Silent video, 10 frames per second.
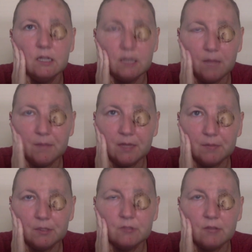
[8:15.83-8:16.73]
not being
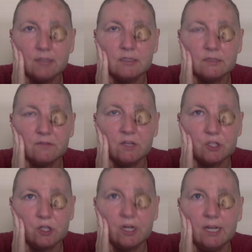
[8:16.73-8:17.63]
able to do that's
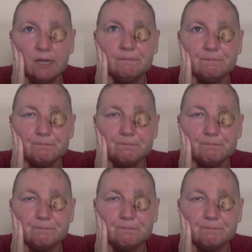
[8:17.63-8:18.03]
frustrating.